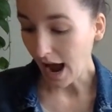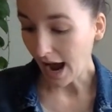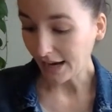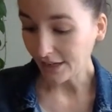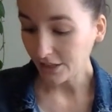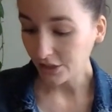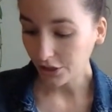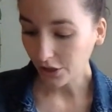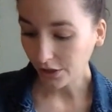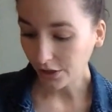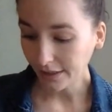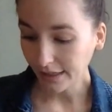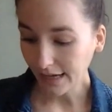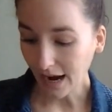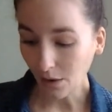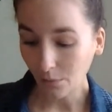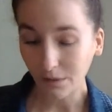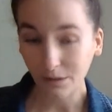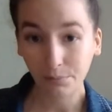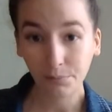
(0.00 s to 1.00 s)
I started
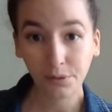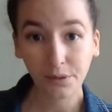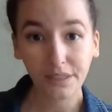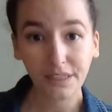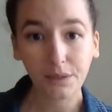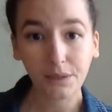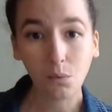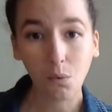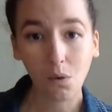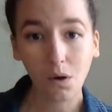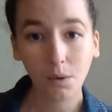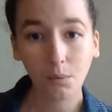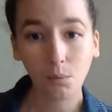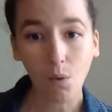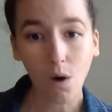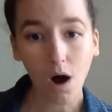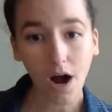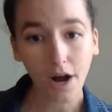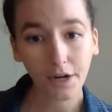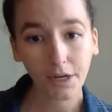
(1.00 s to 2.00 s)
out with pretty warm
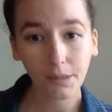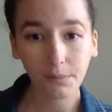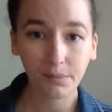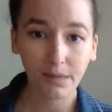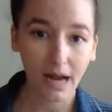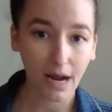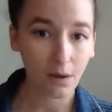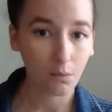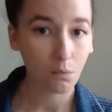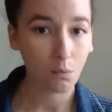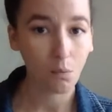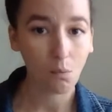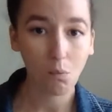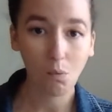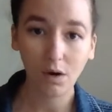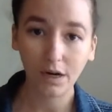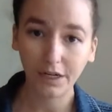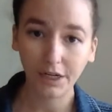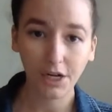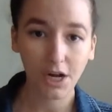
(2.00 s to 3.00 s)
water, but I
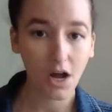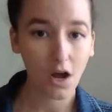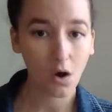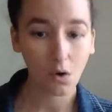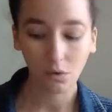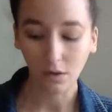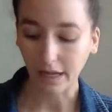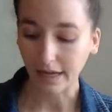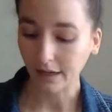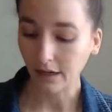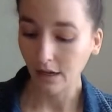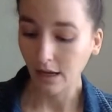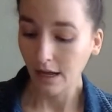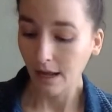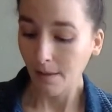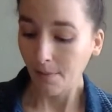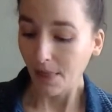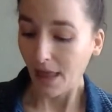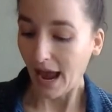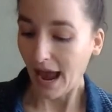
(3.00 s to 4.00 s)
want to know like
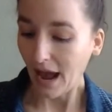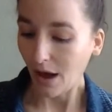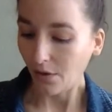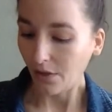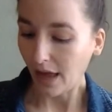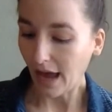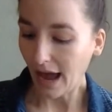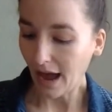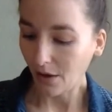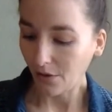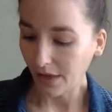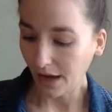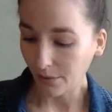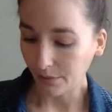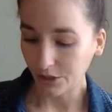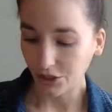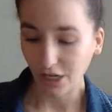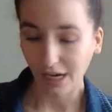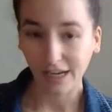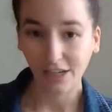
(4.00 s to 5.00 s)
how that
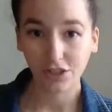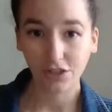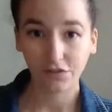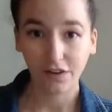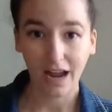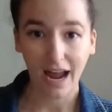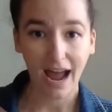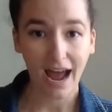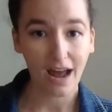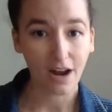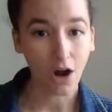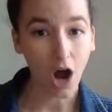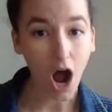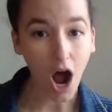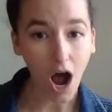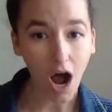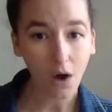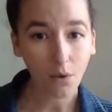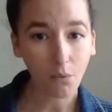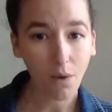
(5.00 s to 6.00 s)
would change if I had
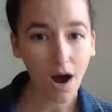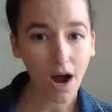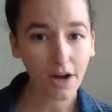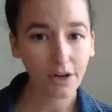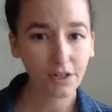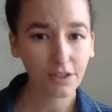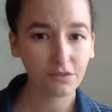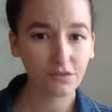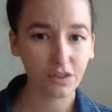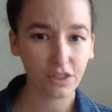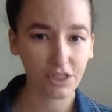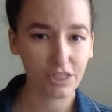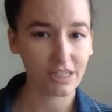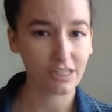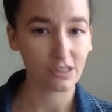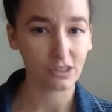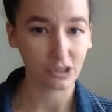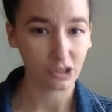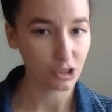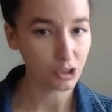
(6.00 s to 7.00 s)
hot water
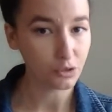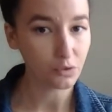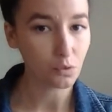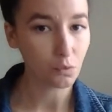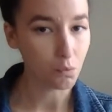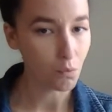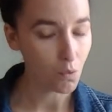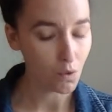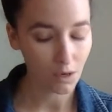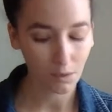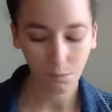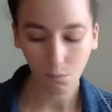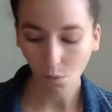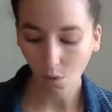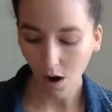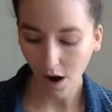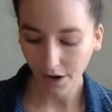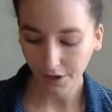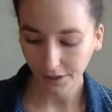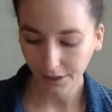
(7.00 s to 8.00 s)
versus lukewarm
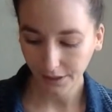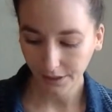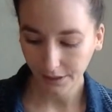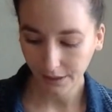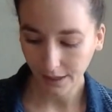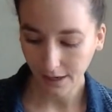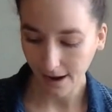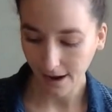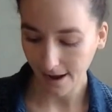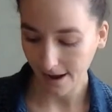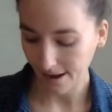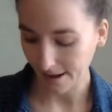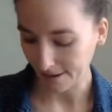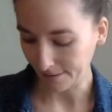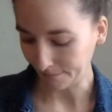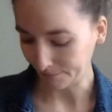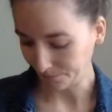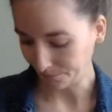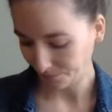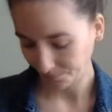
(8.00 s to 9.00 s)
water.
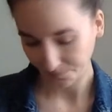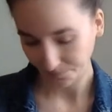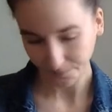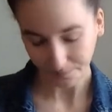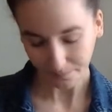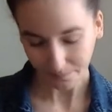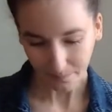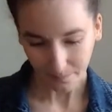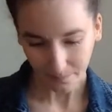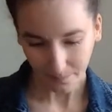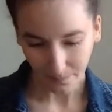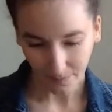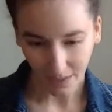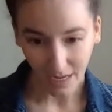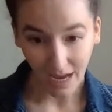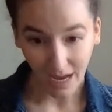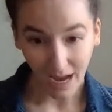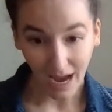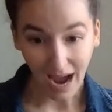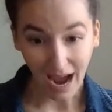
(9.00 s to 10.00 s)

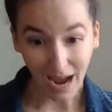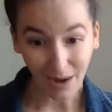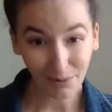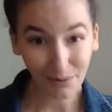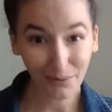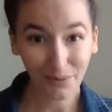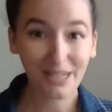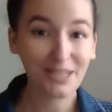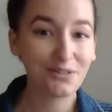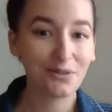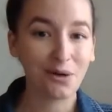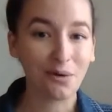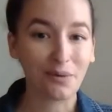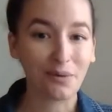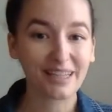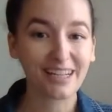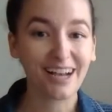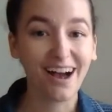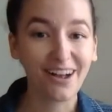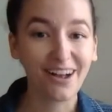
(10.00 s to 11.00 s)
I would want to do it
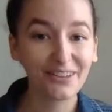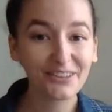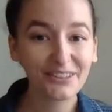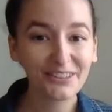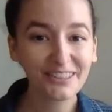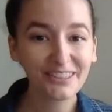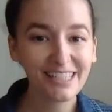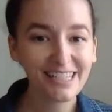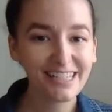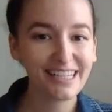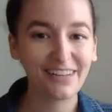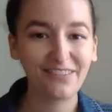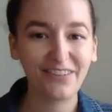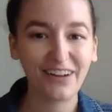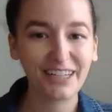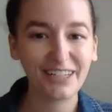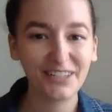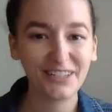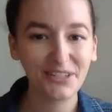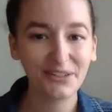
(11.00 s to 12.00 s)
with colors if
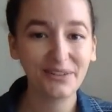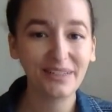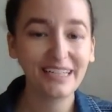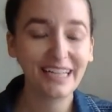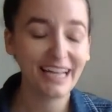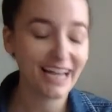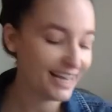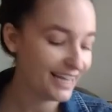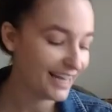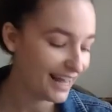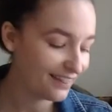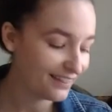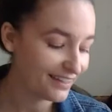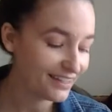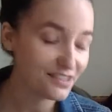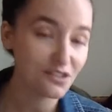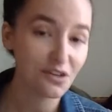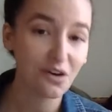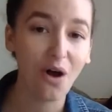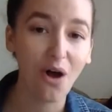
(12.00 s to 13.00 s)
I could do it again. And
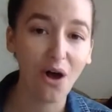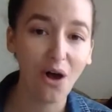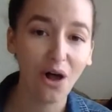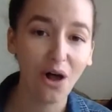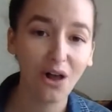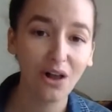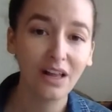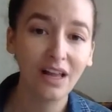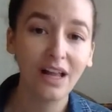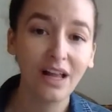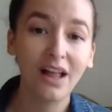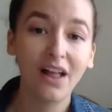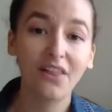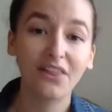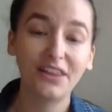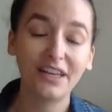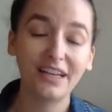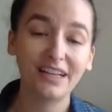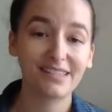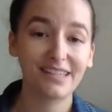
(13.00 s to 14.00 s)
these are all
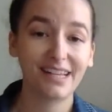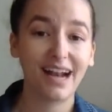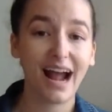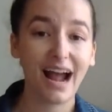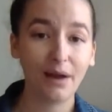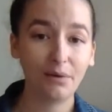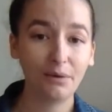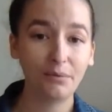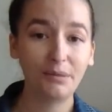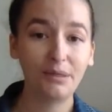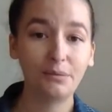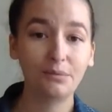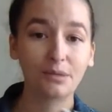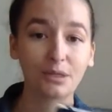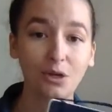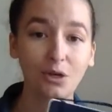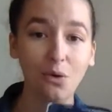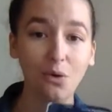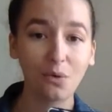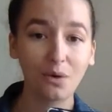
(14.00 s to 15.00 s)
things that I would be
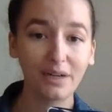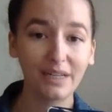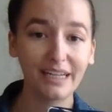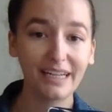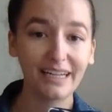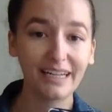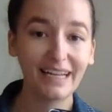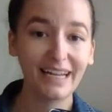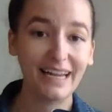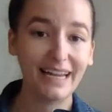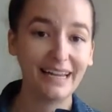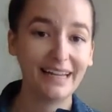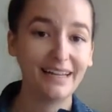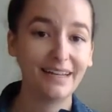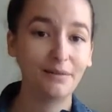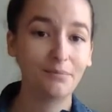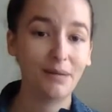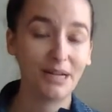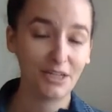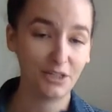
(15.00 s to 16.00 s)
recording
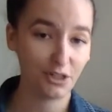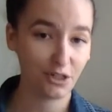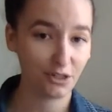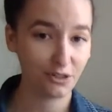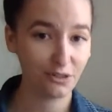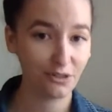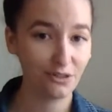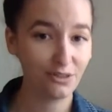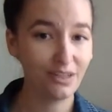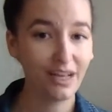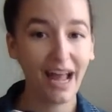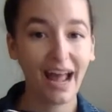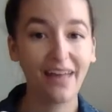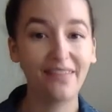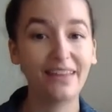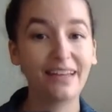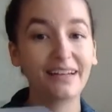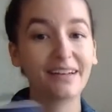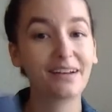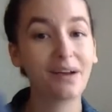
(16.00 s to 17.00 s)
in my journal
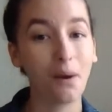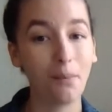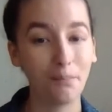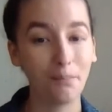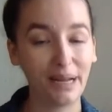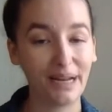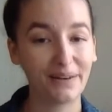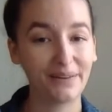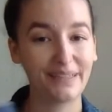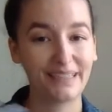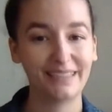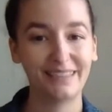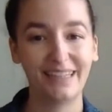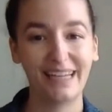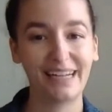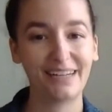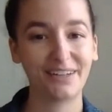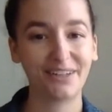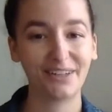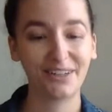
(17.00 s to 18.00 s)
and then comparing
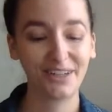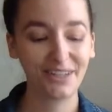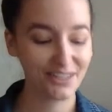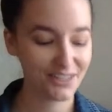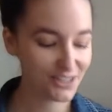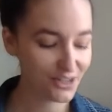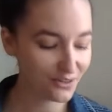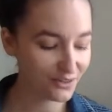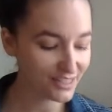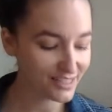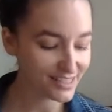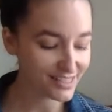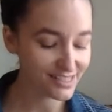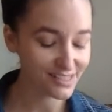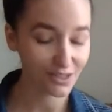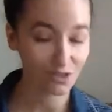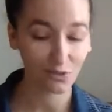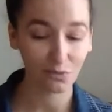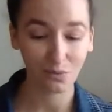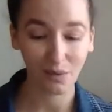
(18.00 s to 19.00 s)
later. So this is
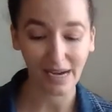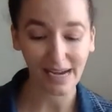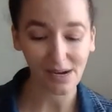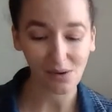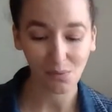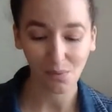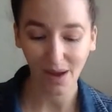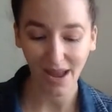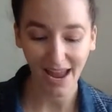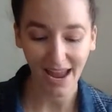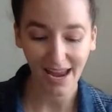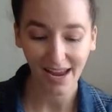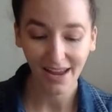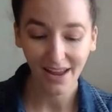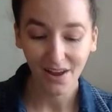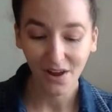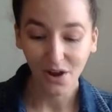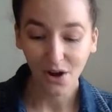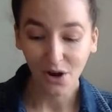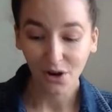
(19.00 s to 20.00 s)
a great way
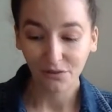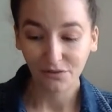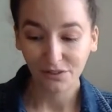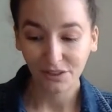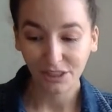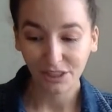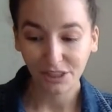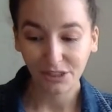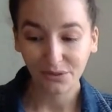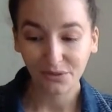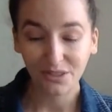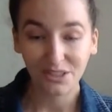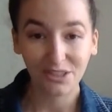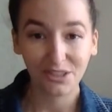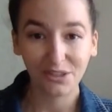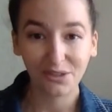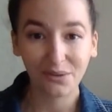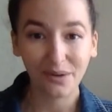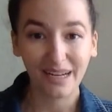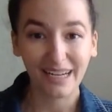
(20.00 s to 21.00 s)
for you
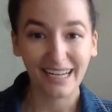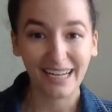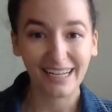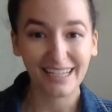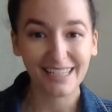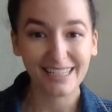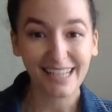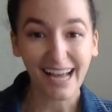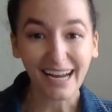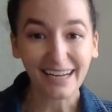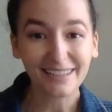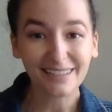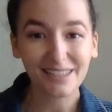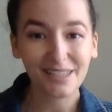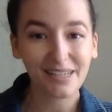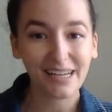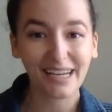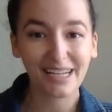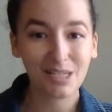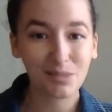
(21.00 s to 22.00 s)
to do a
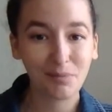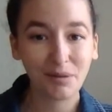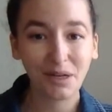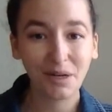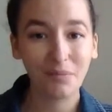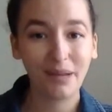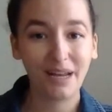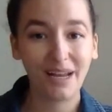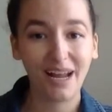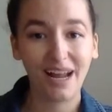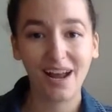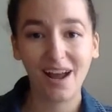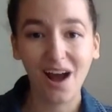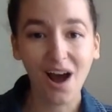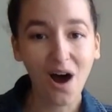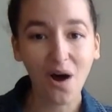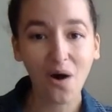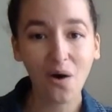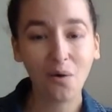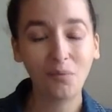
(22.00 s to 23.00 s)
science experiment at
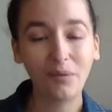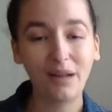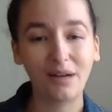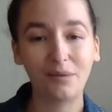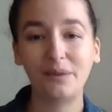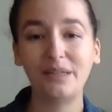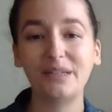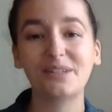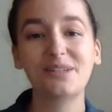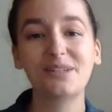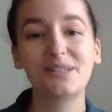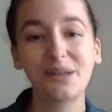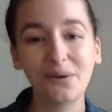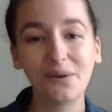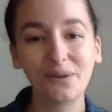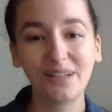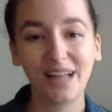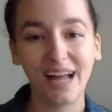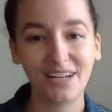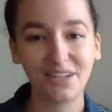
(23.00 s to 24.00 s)
home. And we are
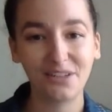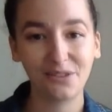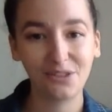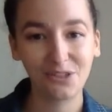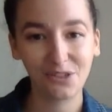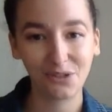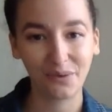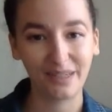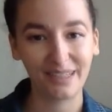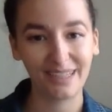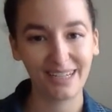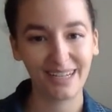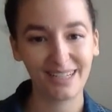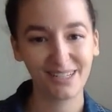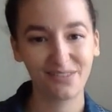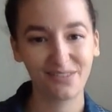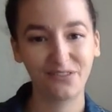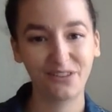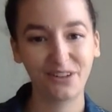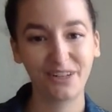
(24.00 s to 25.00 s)
so glad you joined
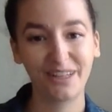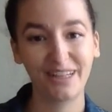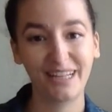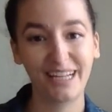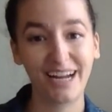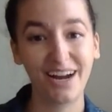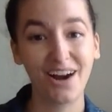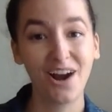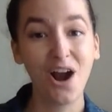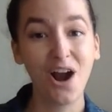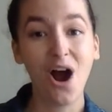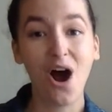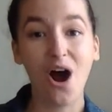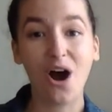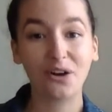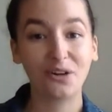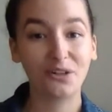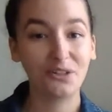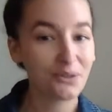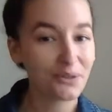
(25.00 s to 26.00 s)
us for
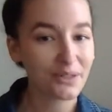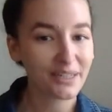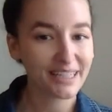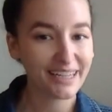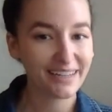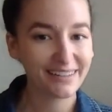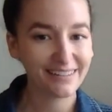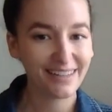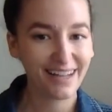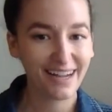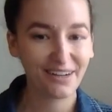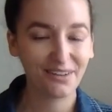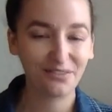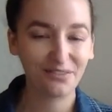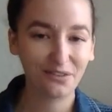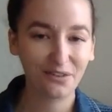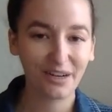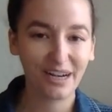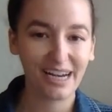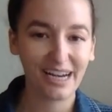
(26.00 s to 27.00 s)
our North Carolina
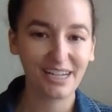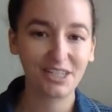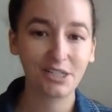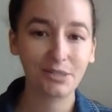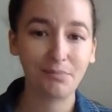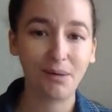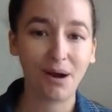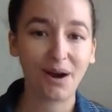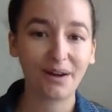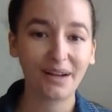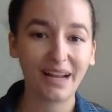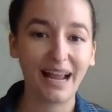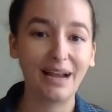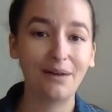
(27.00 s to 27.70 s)
4-H Spark.